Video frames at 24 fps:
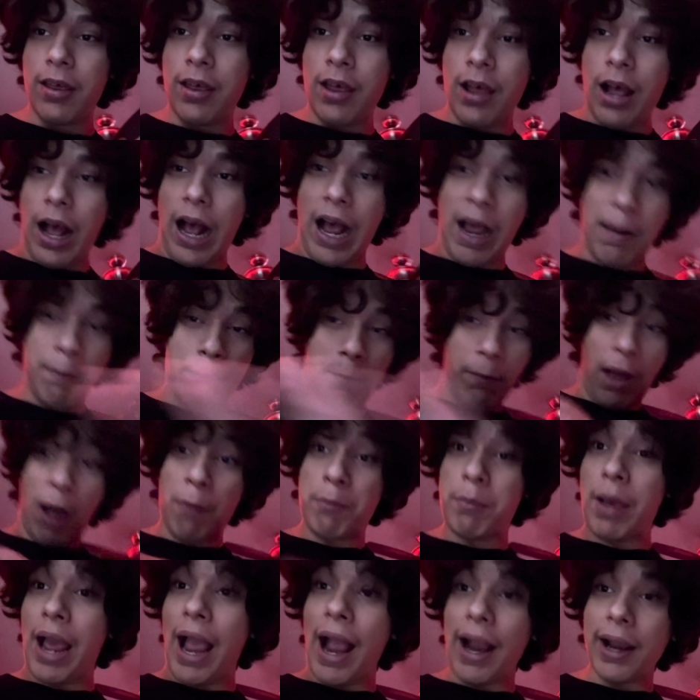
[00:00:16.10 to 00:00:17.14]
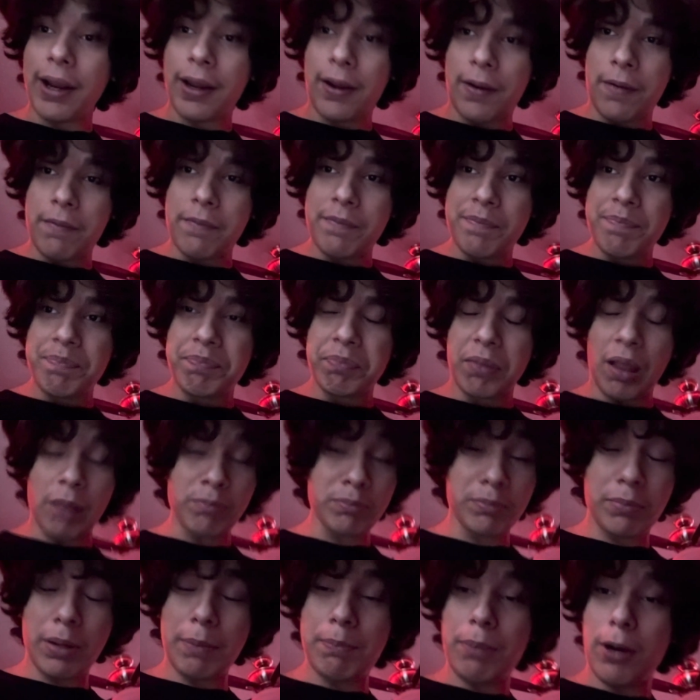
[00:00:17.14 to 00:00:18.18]
I'm back. I'm gonna
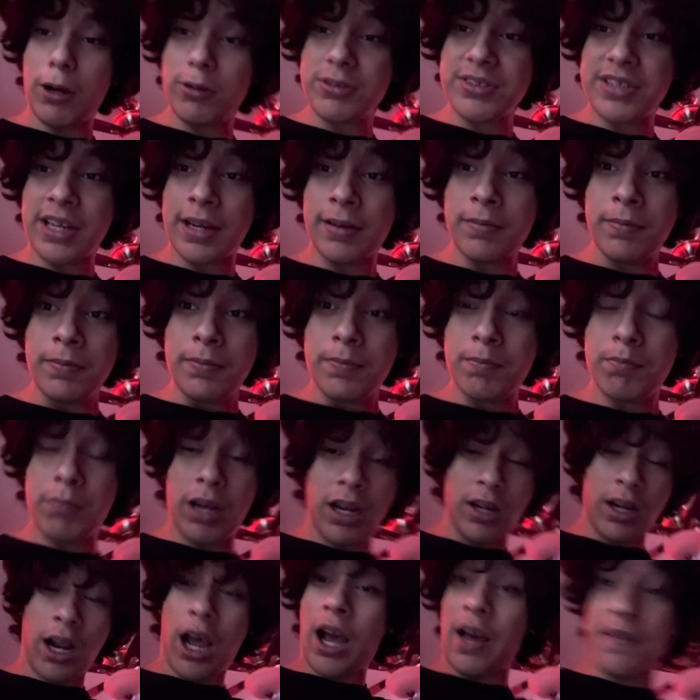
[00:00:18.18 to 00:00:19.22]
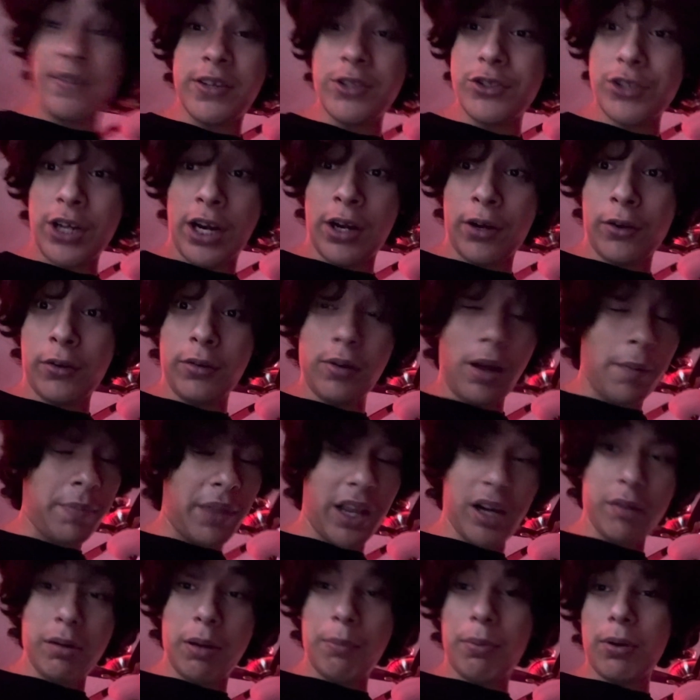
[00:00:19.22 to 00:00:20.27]
be posting, but I'm not on this channel. I'm not gonna
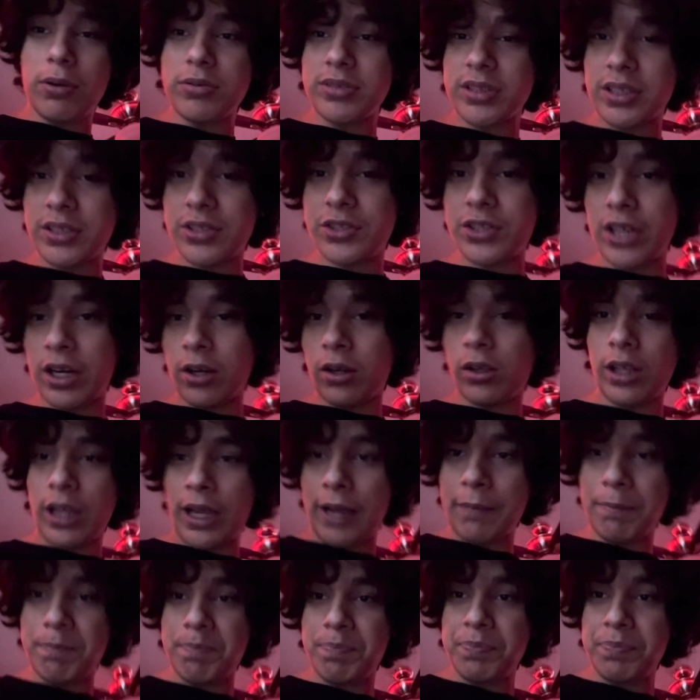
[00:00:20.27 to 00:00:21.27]
be posting on this channel a lot.